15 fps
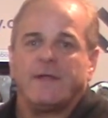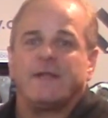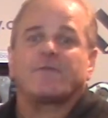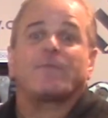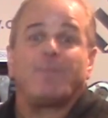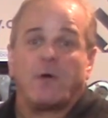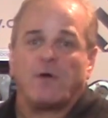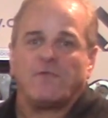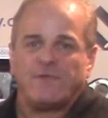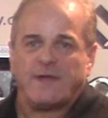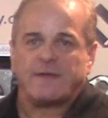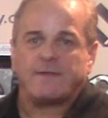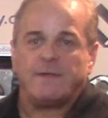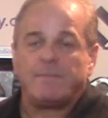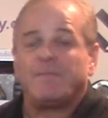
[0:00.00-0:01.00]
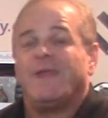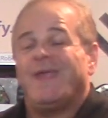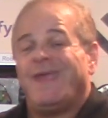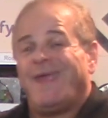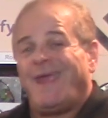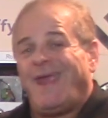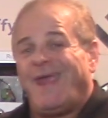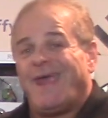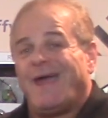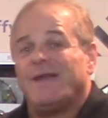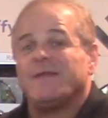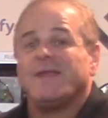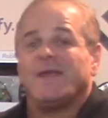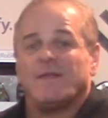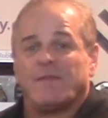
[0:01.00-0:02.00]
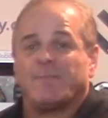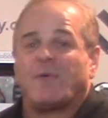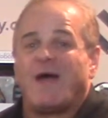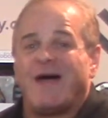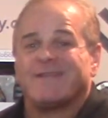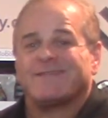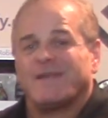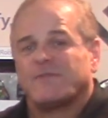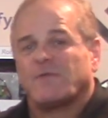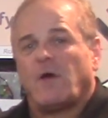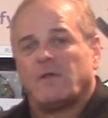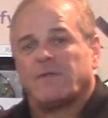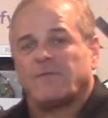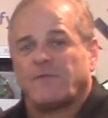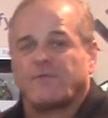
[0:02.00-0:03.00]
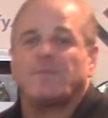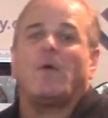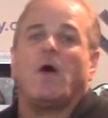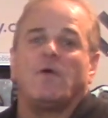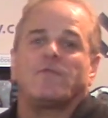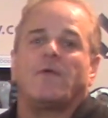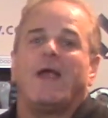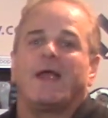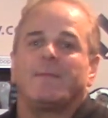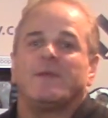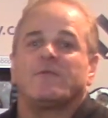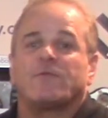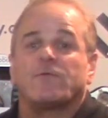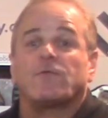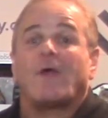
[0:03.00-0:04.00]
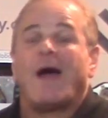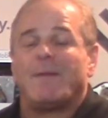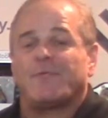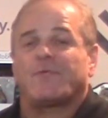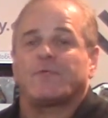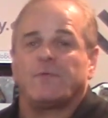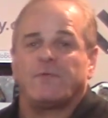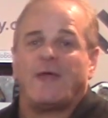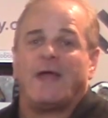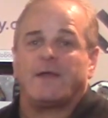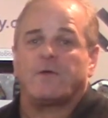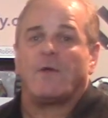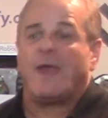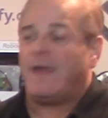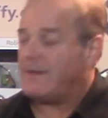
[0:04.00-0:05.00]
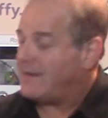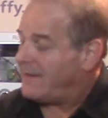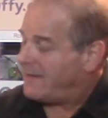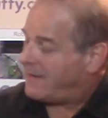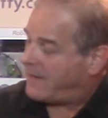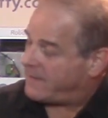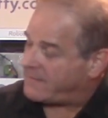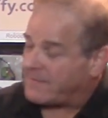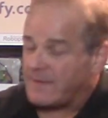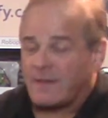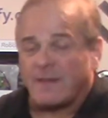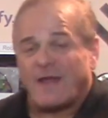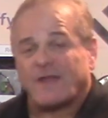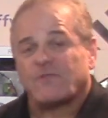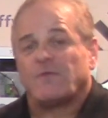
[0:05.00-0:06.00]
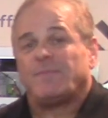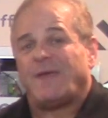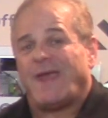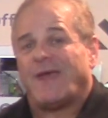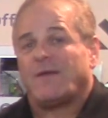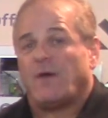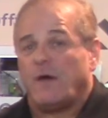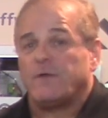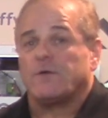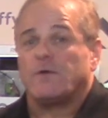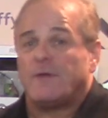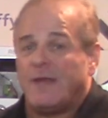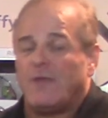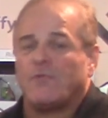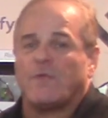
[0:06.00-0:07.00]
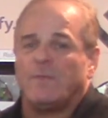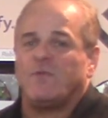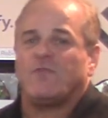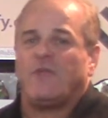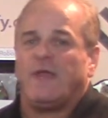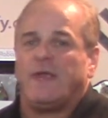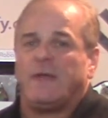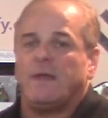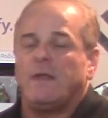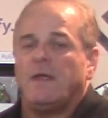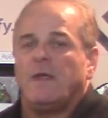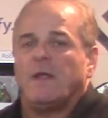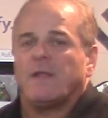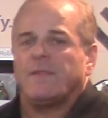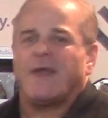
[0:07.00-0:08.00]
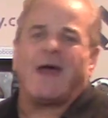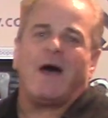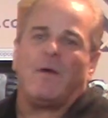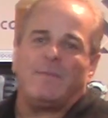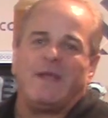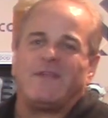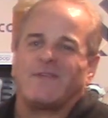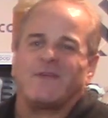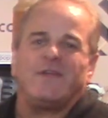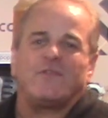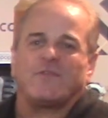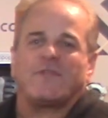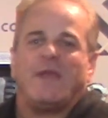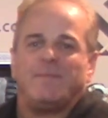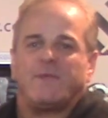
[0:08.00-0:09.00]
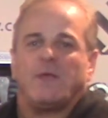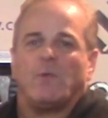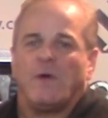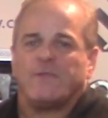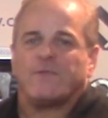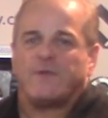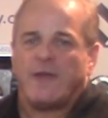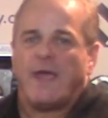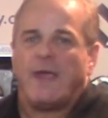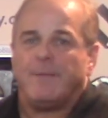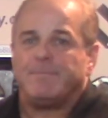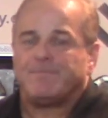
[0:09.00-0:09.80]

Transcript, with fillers: It's perfect. And in the process, all of the small fragments drop through that grate into the collection pan underneath the machine that I'll basically just empty once a day.